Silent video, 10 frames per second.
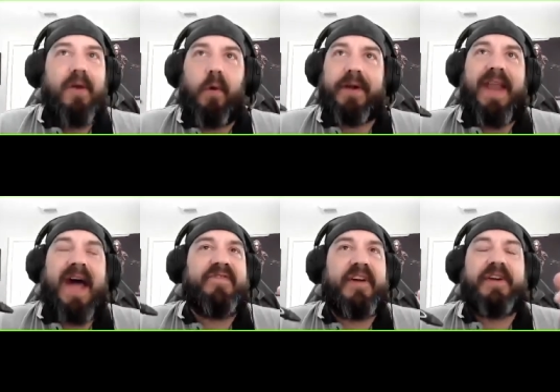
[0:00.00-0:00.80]
or
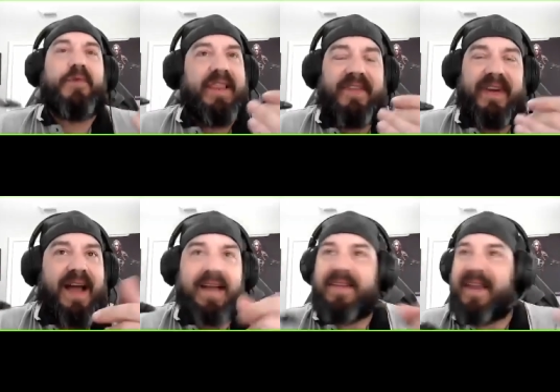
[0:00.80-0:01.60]
not very relevant
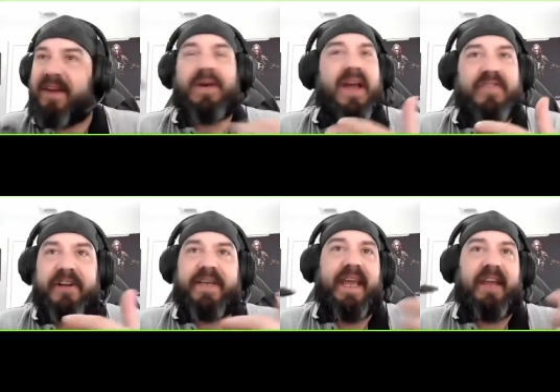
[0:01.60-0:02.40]
content or not very
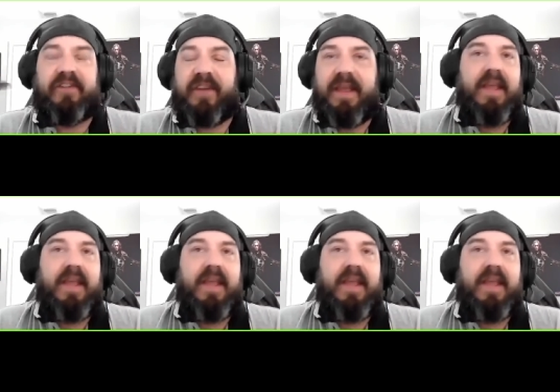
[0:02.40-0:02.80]
engaging,